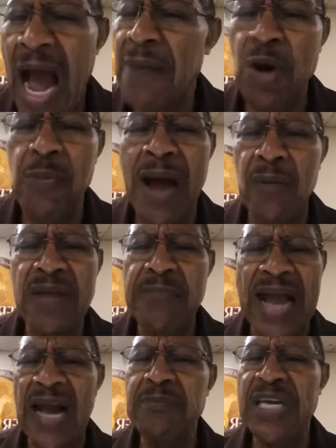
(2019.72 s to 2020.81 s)
I'm on my way
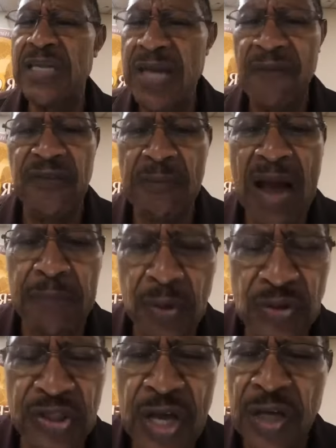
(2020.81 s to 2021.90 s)
back. I'm getting up from my
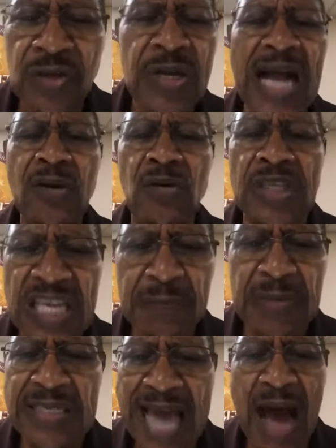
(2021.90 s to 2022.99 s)
bruises. You're not going to keep
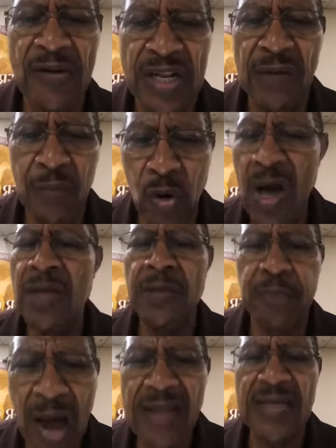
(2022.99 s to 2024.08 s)
me down anymore. The
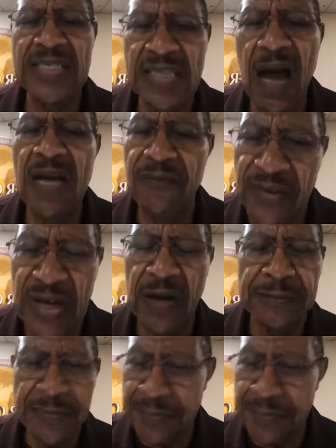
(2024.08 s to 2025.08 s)
prodigal son fell.